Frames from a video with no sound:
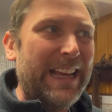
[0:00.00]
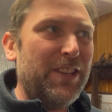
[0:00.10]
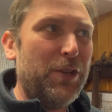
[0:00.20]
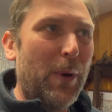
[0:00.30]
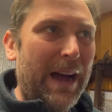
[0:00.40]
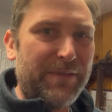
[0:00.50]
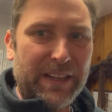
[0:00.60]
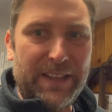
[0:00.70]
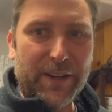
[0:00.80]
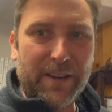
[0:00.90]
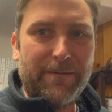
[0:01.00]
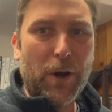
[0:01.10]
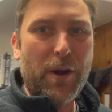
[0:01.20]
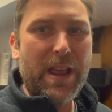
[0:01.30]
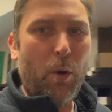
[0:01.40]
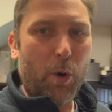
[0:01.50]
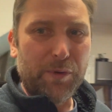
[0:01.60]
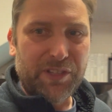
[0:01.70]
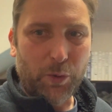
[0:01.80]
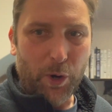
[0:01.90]
You have to either convert it or
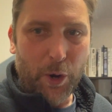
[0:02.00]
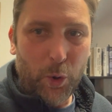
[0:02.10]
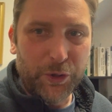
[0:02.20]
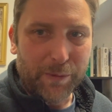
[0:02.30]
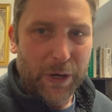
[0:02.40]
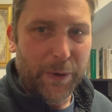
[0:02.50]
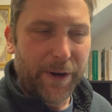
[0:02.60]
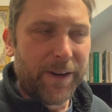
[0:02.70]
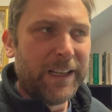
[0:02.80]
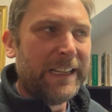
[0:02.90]
restore an older motor.